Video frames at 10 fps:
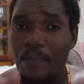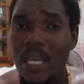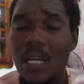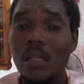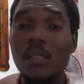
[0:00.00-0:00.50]

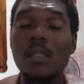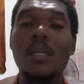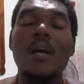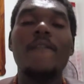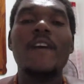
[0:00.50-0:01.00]
pills
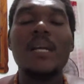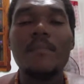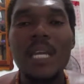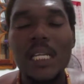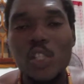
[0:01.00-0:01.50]
for the
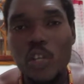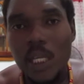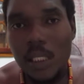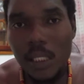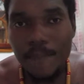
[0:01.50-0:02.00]

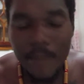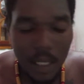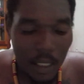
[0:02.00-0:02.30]
matrix.